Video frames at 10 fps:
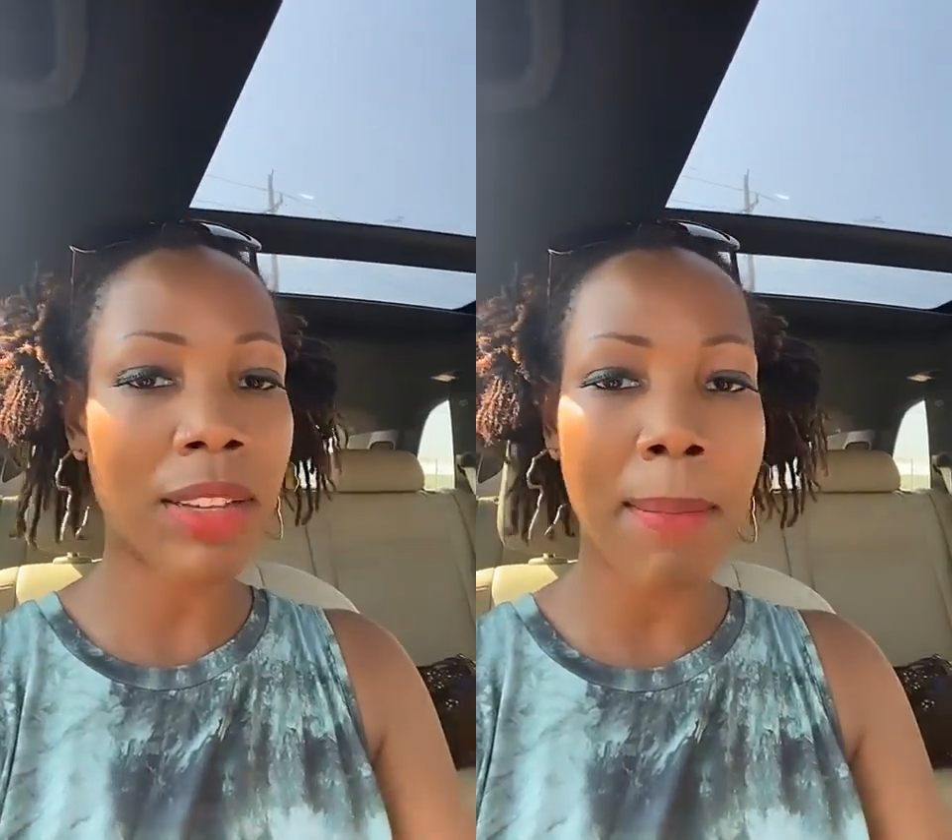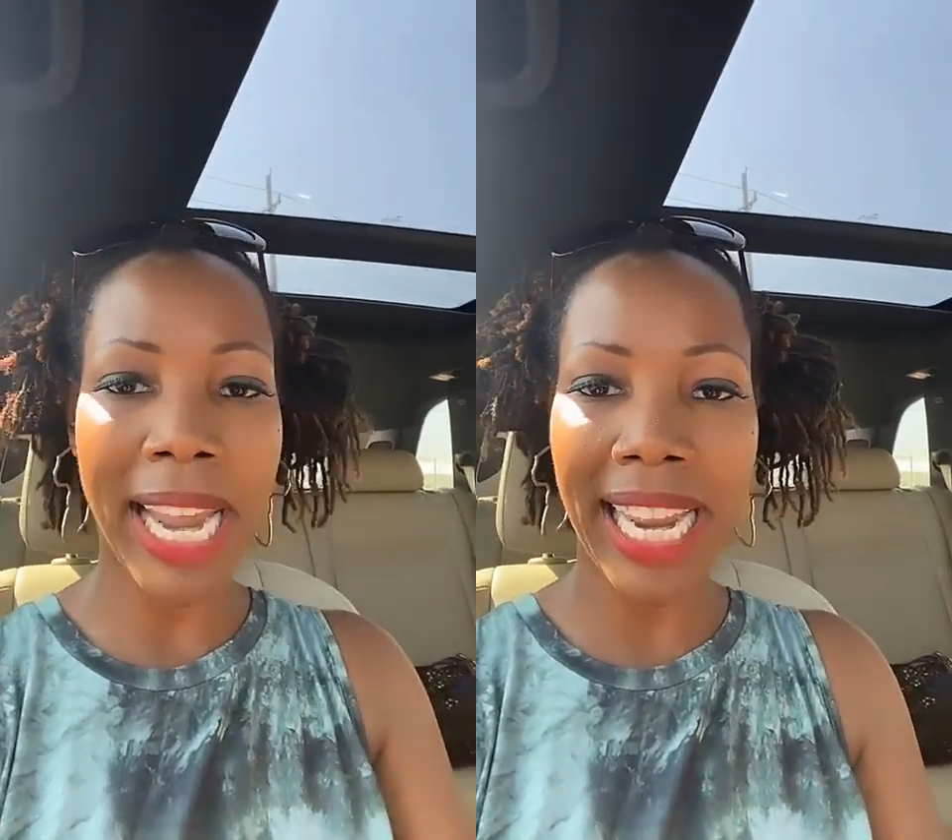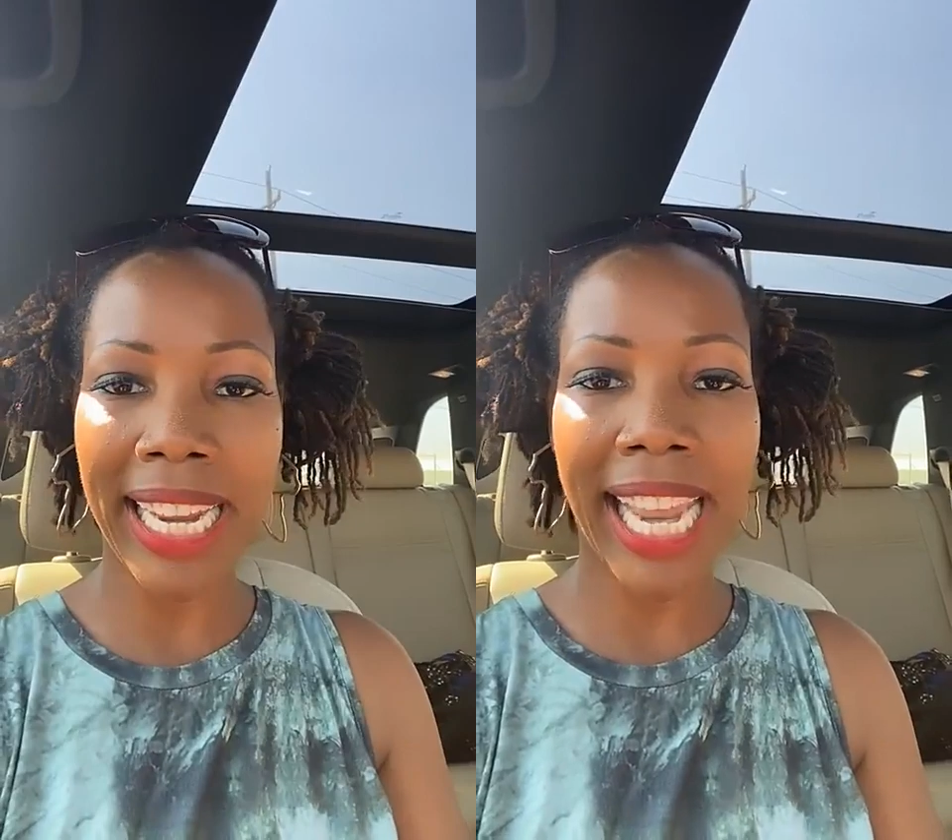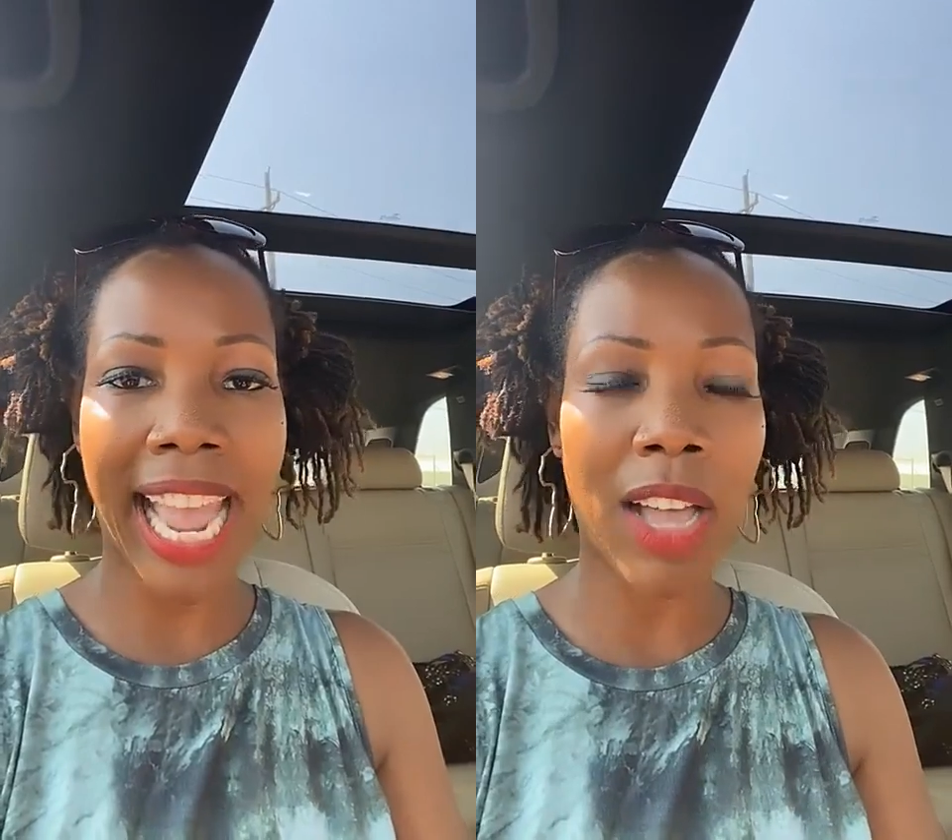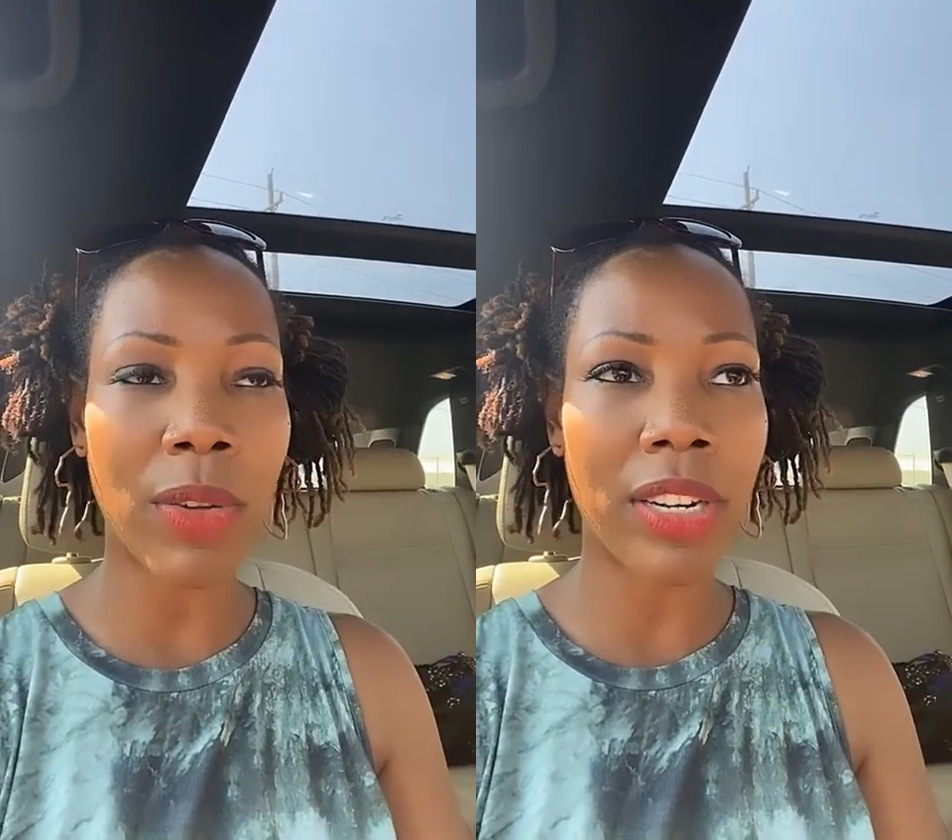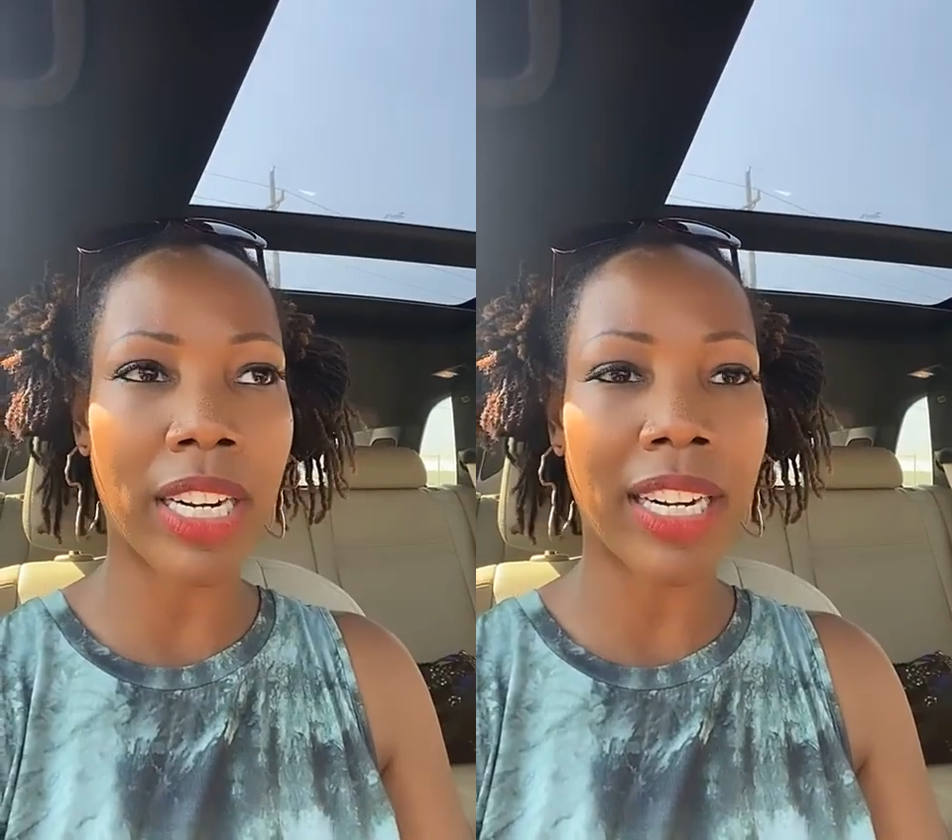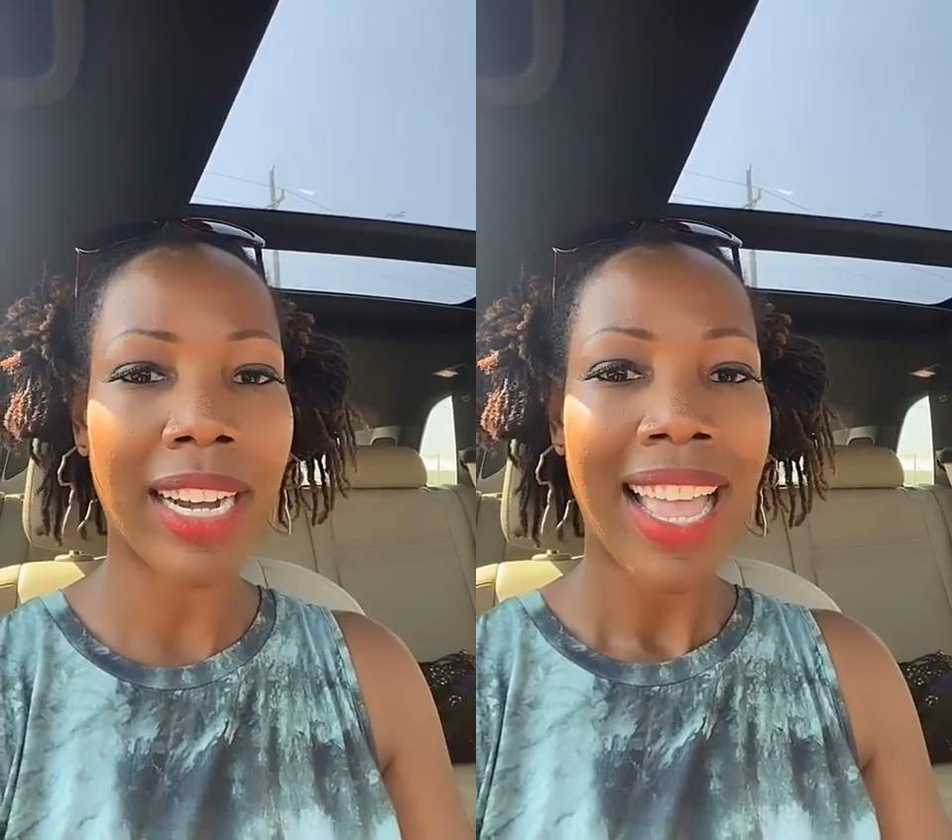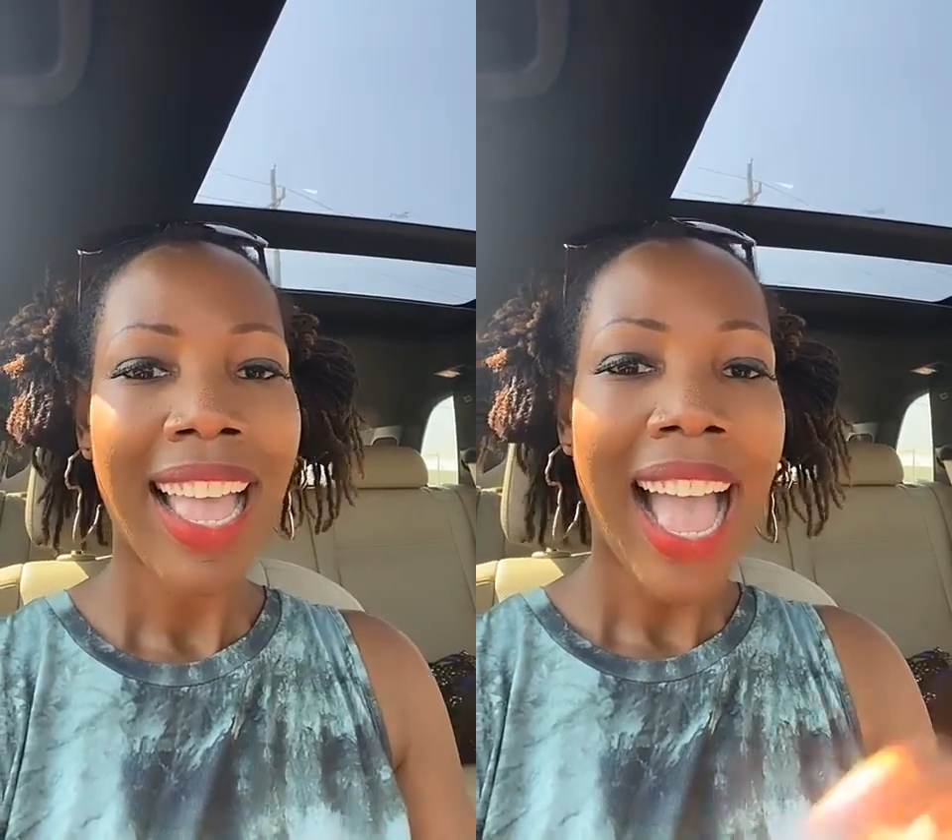you may
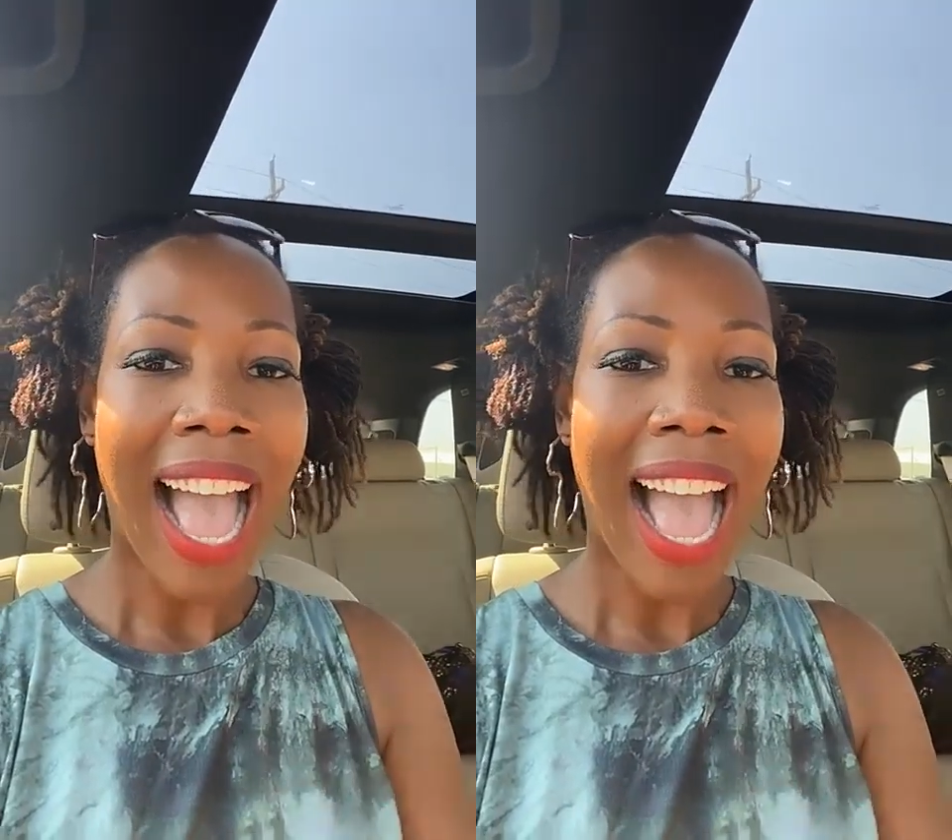encounter,